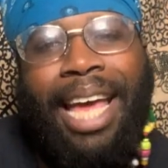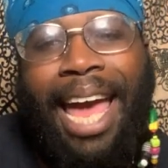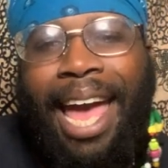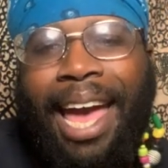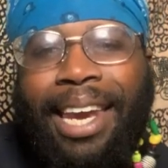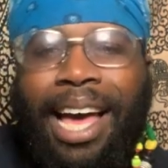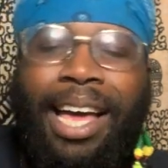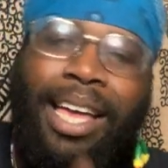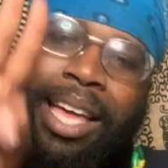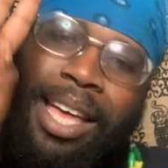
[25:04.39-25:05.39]
and
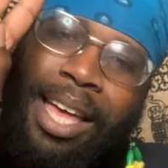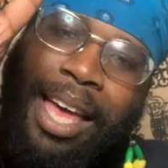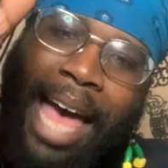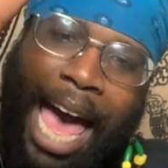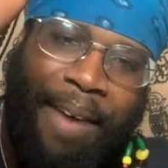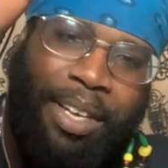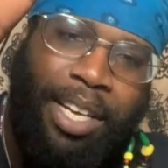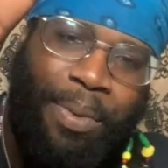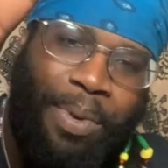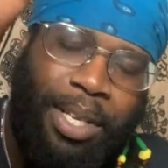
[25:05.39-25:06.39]
have a
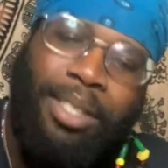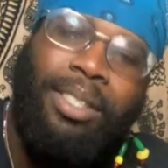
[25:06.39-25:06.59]
good one.